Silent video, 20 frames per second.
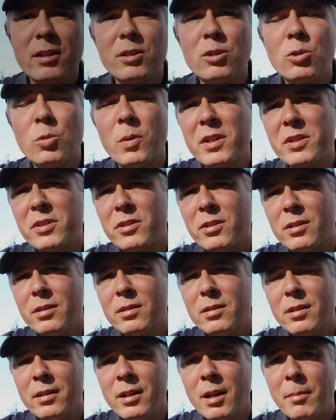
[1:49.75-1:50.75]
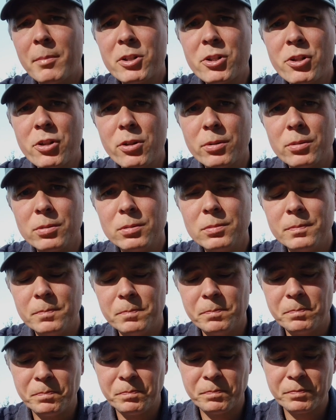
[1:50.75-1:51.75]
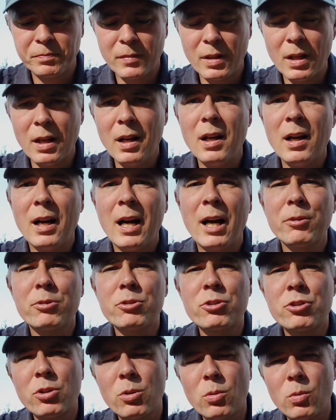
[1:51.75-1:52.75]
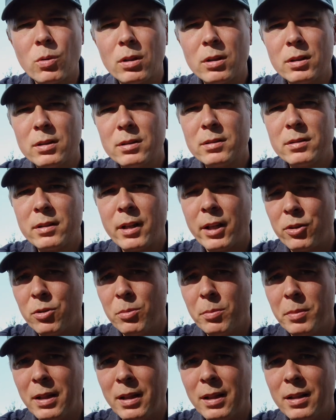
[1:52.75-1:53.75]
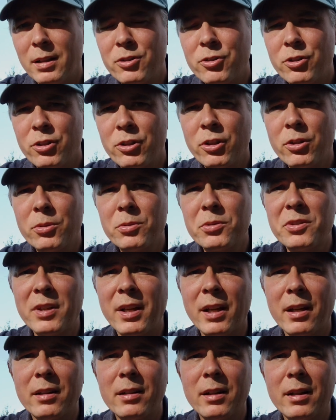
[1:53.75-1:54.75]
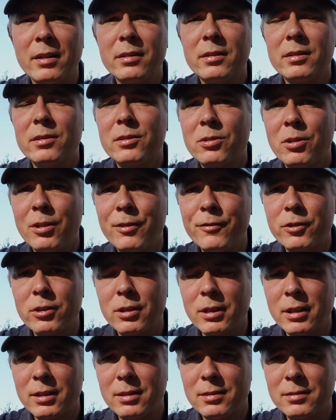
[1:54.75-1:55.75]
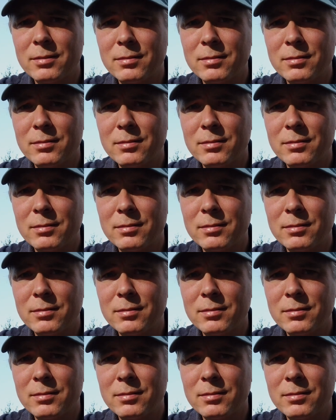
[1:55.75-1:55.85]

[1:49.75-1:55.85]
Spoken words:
Question number 2. How tall can you be to use Enan comfortably?